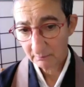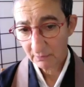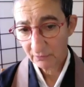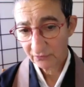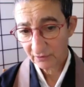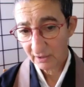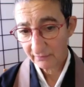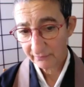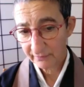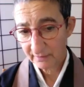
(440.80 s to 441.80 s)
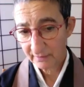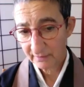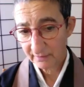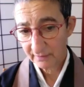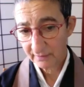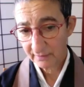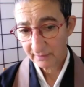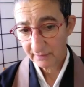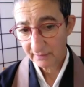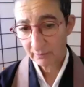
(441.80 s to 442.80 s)
I think most
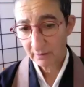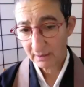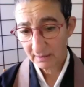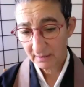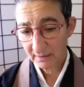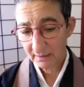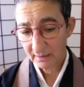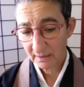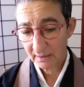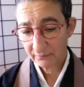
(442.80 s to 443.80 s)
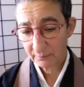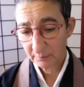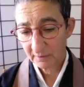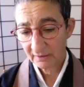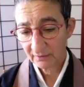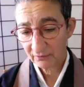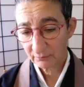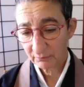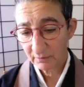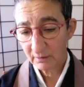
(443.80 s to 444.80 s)
often, if we're lucky and if a
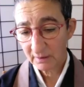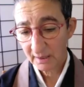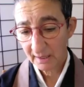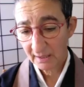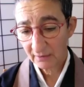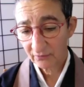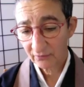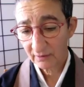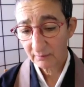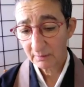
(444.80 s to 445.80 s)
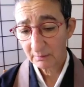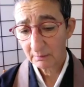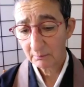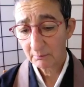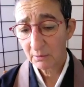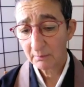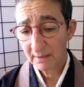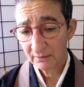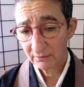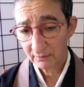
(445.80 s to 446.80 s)
practice really has some
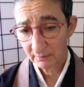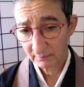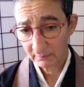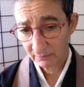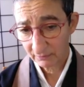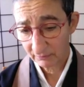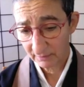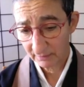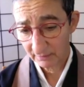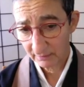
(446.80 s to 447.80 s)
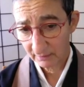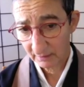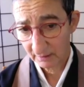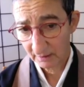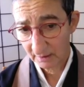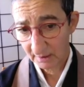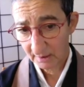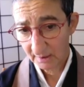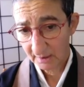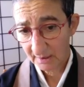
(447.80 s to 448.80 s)
momentum to it,
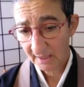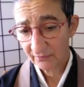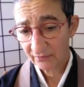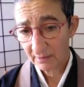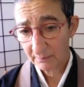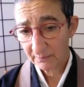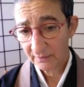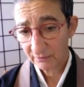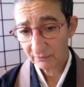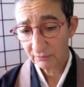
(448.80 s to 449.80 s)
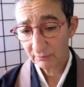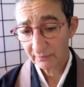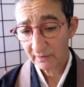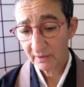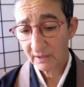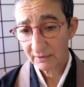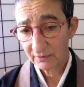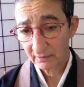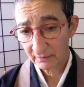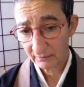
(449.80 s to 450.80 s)
it has something to
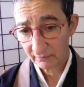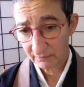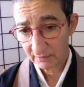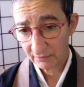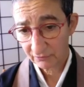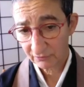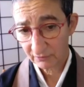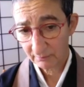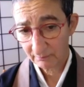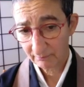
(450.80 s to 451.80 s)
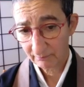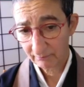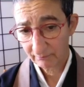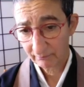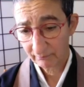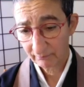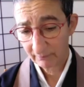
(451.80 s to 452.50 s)
do with the conduct of the teacher.